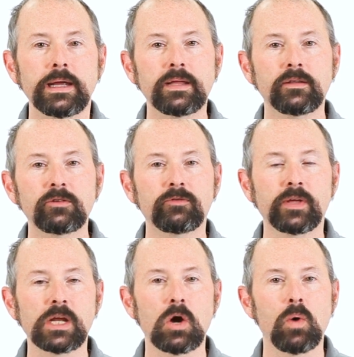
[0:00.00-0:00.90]
In this
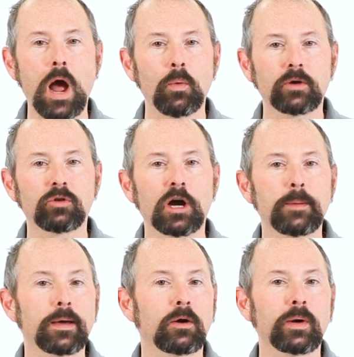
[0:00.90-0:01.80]
video, I want to talk
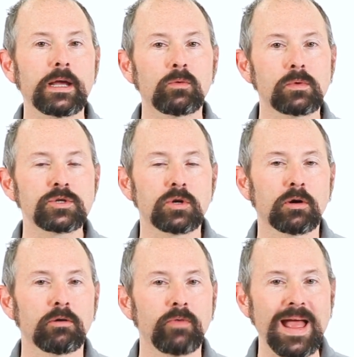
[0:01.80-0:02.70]
about our
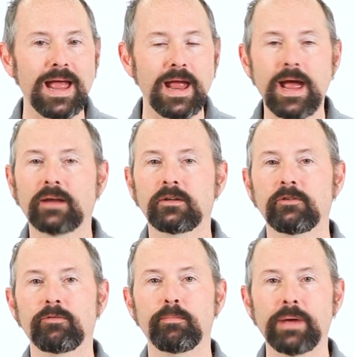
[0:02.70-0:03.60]
inRESERVE
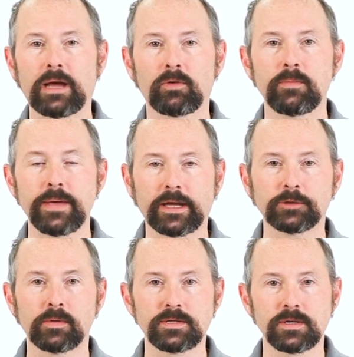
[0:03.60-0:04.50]
active battery
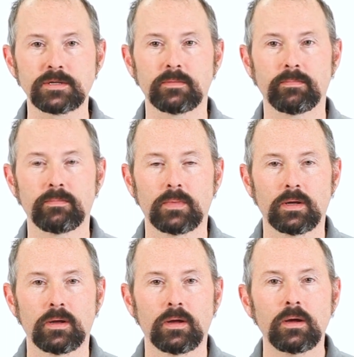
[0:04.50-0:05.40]
management system.
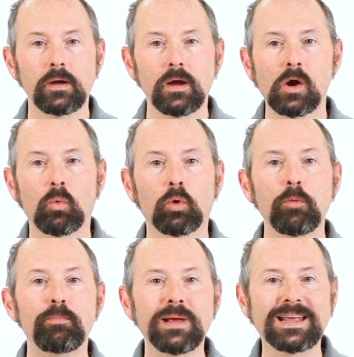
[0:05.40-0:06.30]
We're
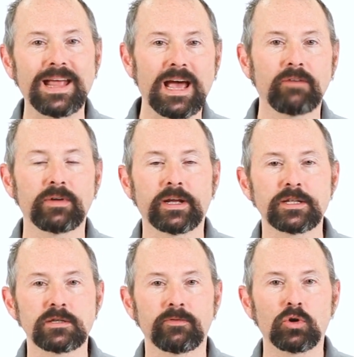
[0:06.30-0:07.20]
big
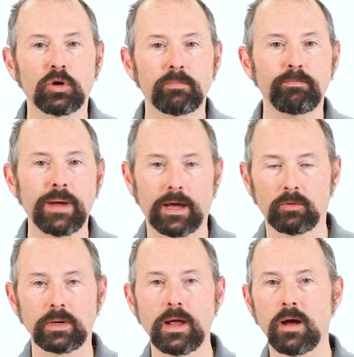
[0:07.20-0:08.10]
advocates of good
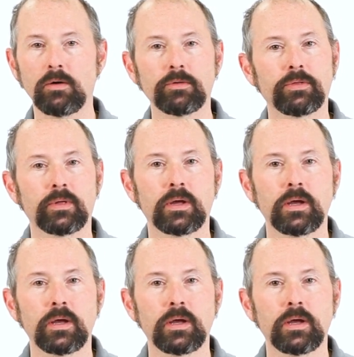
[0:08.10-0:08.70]
battery health.